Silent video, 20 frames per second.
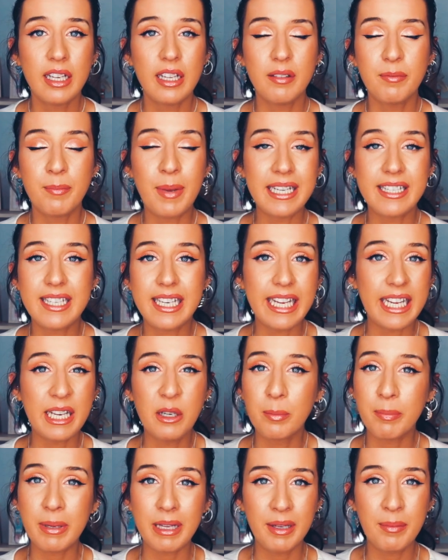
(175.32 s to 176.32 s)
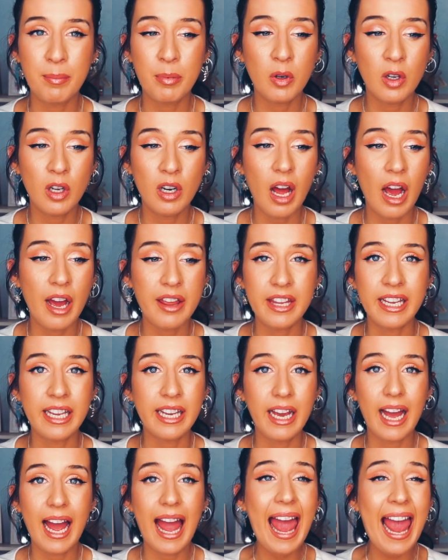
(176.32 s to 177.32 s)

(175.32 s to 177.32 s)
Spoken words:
mentally ill people. I think